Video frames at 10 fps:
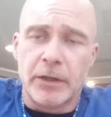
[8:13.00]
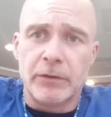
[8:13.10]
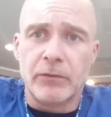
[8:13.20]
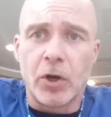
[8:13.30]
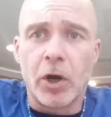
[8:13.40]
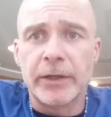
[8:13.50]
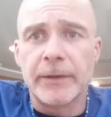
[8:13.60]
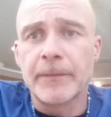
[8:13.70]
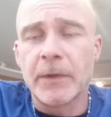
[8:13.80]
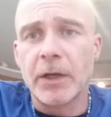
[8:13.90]
regarding
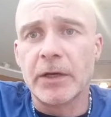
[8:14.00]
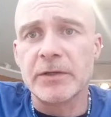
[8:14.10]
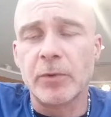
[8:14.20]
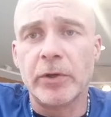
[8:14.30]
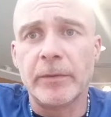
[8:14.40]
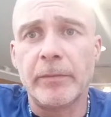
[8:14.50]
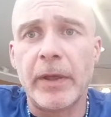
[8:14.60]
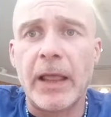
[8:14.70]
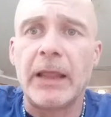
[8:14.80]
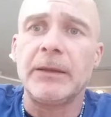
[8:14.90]
an exploding
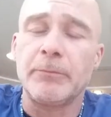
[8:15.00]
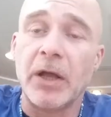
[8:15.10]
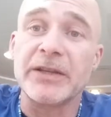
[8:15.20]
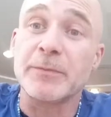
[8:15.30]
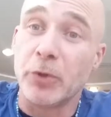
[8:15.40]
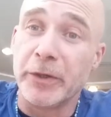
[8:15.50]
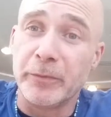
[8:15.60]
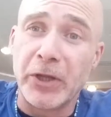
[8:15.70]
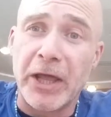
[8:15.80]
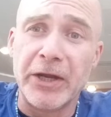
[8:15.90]

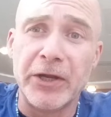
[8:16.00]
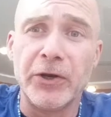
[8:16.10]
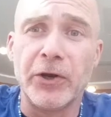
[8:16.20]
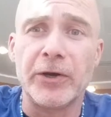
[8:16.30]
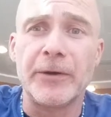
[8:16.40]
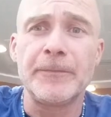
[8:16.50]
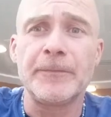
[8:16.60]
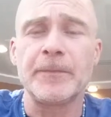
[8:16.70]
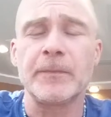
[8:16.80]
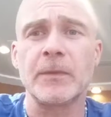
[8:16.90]
planet in our
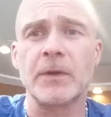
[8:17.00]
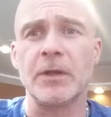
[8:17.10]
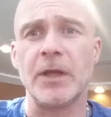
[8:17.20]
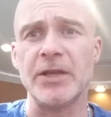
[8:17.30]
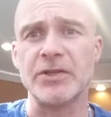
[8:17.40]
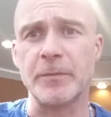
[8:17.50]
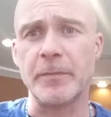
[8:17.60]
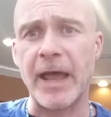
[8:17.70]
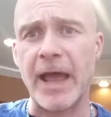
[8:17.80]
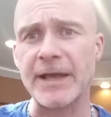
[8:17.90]
ancient
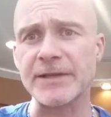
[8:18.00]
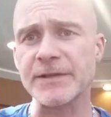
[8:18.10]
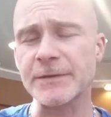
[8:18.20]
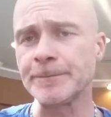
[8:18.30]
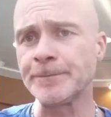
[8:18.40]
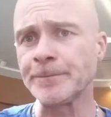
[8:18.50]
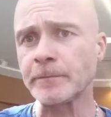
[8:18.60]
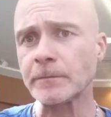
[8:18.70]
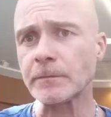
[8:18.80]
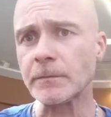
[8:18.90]
past.
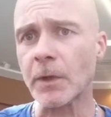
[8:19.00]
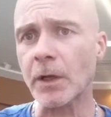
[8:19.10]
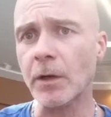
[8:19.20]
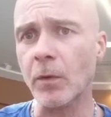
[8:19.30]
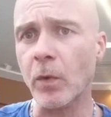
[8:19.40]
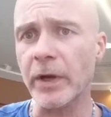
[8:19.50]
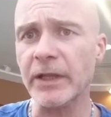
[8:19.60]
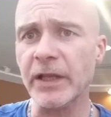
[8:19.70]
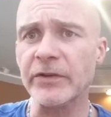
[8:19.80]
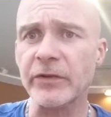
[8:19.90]
What I'd
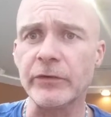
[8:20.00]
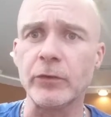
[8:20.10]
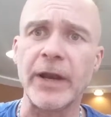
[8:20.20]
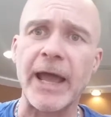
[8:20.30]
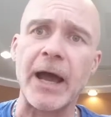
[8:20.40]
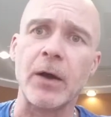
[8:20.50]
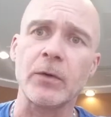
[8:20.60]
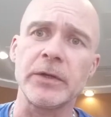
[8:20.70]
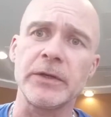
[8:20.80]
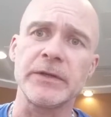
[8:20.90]
like to do now
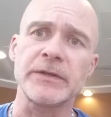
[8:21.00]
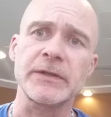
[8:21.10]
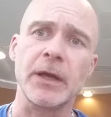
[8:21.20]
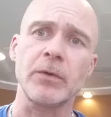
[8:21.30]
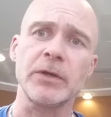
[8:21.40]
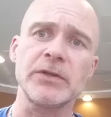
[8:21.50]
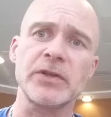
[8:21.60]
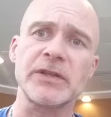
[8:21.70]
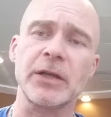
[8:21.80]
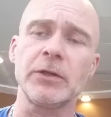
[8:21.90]
is I want to
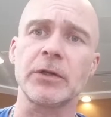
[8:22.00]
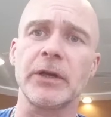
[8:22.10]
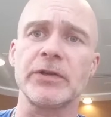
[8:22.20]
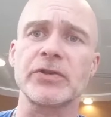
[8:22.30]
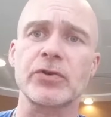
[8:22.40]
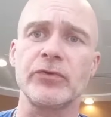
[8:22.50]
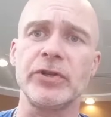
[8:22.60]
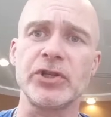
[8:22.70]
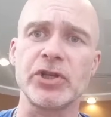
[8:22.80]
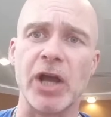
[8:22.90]
just take a look at a
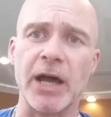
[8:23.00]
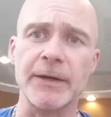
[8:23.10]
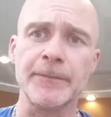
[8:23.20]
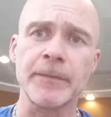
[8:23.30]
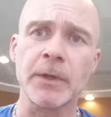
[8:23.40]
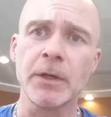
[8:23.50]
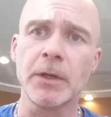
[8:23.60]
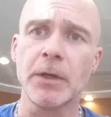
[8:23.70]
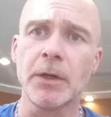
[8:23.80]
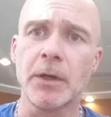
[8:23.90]
screenshot
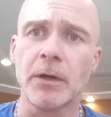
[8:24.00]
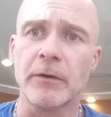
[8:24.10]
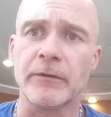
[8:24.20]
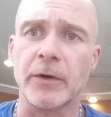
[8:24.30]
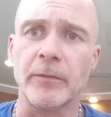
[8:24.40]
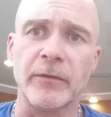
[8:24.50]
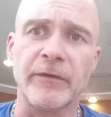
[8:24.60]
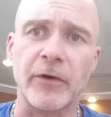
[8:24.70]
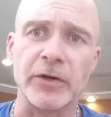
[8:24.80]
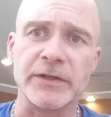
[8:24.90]
from
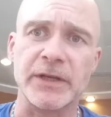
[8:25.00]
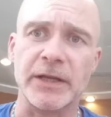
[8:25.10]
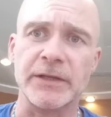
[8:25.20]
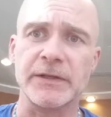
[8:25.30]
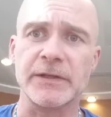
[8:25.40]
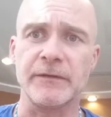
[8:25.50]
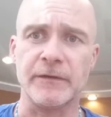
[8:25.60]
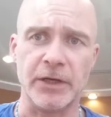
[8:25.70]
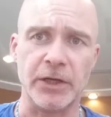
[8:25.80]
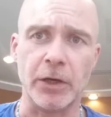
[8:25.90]
Farsight's
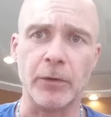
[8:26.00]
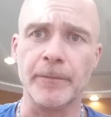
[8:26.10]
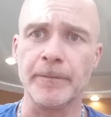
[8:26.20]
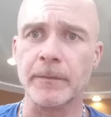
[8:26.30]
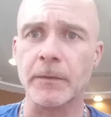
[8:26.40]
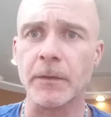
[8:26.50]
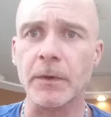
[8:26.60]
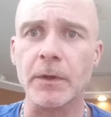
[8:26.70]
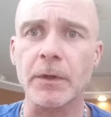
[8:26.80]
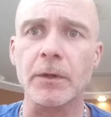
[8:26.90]
video,
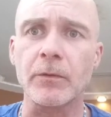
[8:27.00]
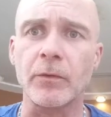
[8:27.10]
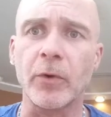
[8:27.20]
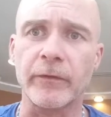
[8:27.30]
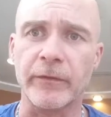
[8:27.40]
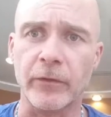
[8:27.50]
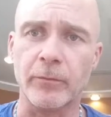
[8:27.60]
remote